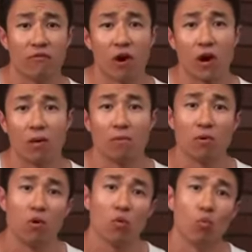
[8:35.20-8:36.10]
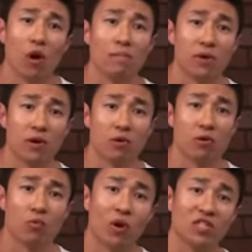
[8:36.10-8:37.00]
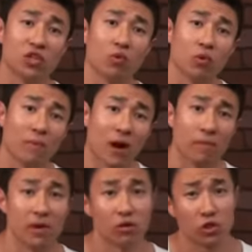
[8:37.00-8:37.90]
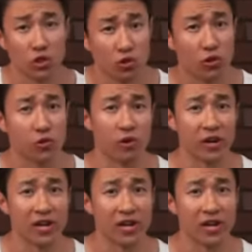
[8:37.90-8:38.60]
from one zero willpower meal to 3.